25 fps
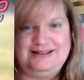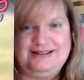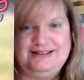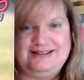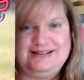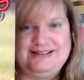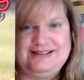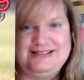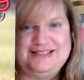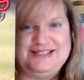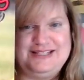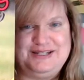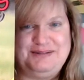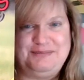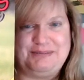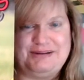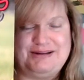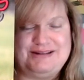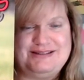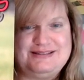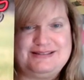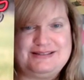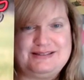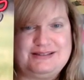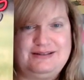
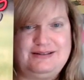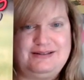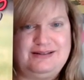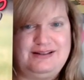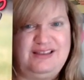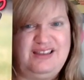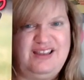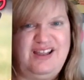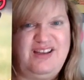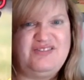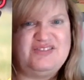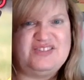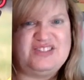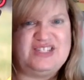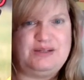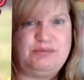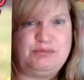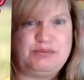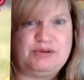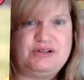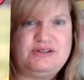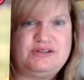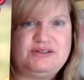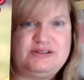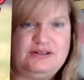Zebras, love
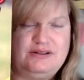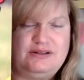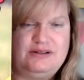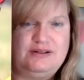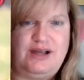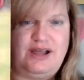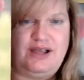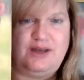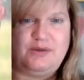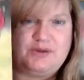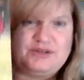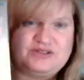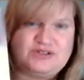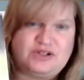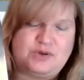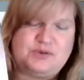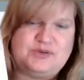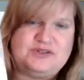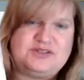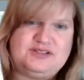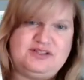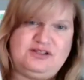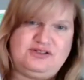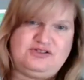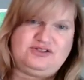zebras. I always go
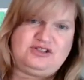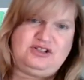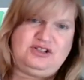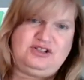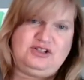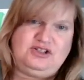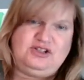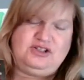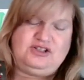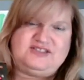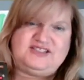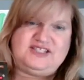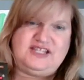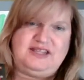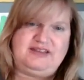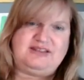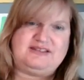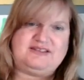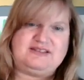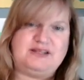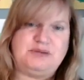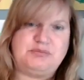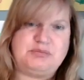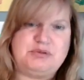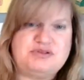to see the
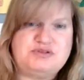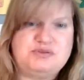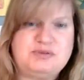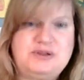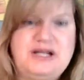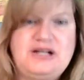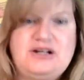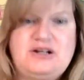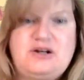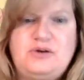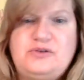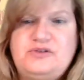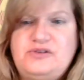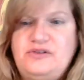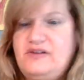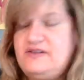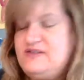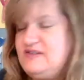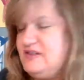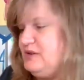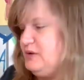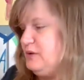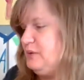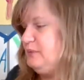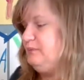zebras when I go to the
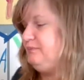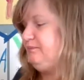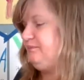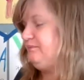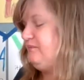zoo.